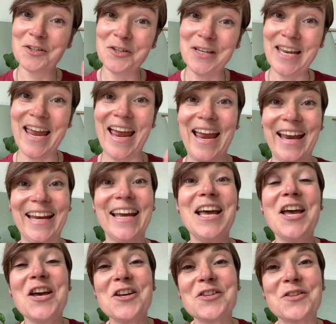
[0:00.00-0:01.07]
today.
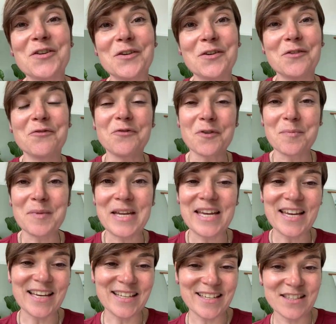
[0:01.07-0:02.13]
So for
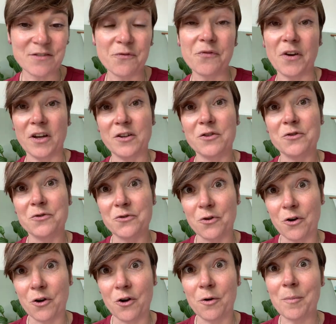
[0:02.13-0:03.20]
me, it's fun to
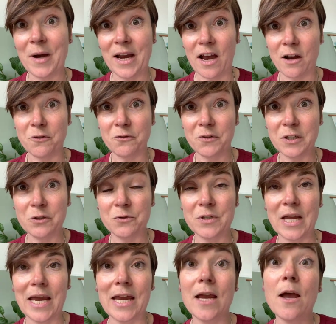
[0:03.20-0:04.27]
draw my outfit
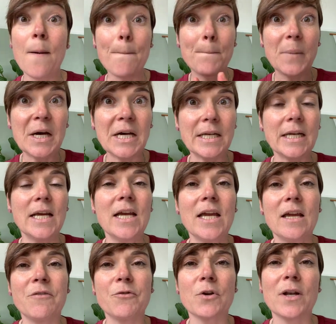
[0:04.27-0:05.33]
today. But
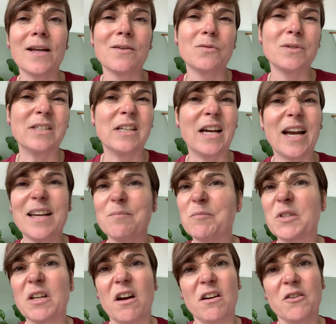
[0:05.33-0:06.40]
if you're like, well, I'm
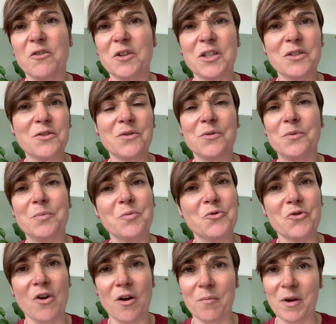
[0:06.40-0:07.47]
not going to
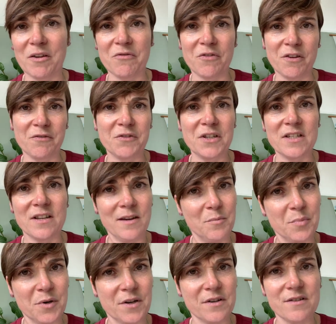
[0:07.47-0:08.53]
draw my fluffy
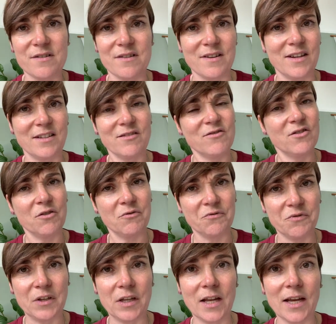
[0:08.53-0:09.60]
slippers, I don't
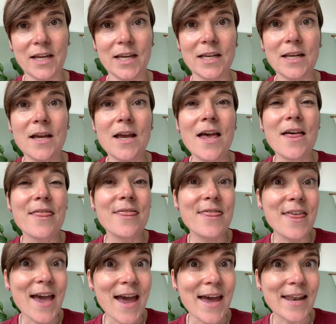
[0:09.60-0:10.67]
feel like it,
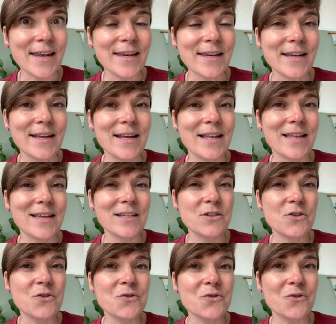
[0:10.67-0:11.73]
then
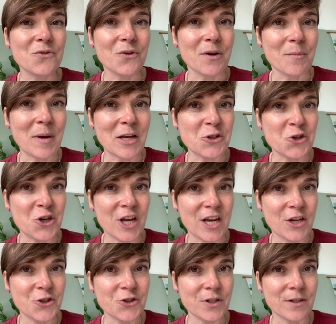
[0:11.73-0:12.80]
let's use your
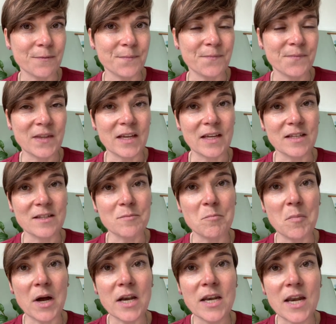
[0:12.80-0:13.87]
imagination. It's
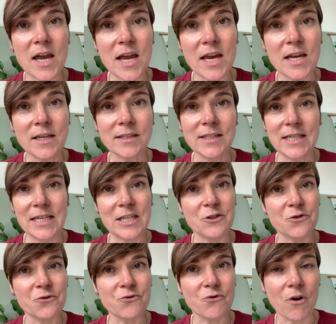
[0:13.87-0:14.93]
Monday, it's
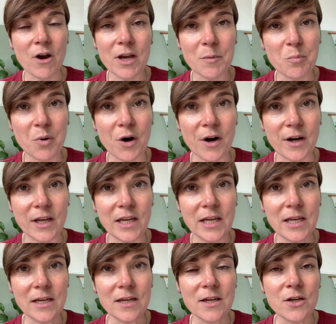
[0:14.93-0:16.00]
a drawing party,
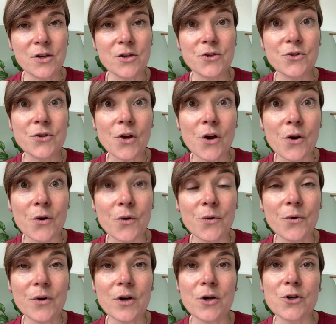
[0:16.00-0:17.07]

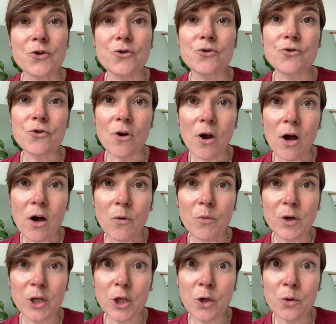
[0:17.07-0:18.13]
so draw
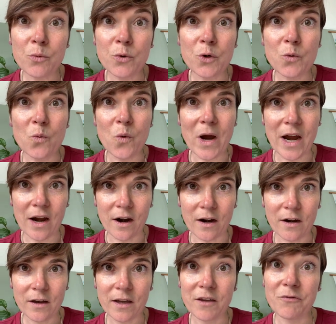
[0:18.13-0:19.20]
what you would
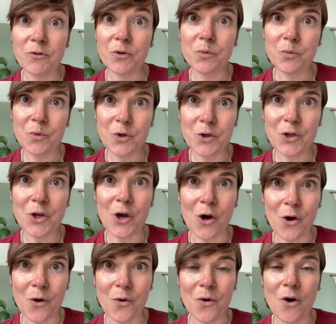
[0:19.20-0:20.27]
wear if you would
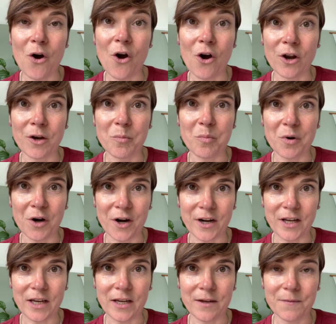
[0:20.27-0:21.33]
go on a party,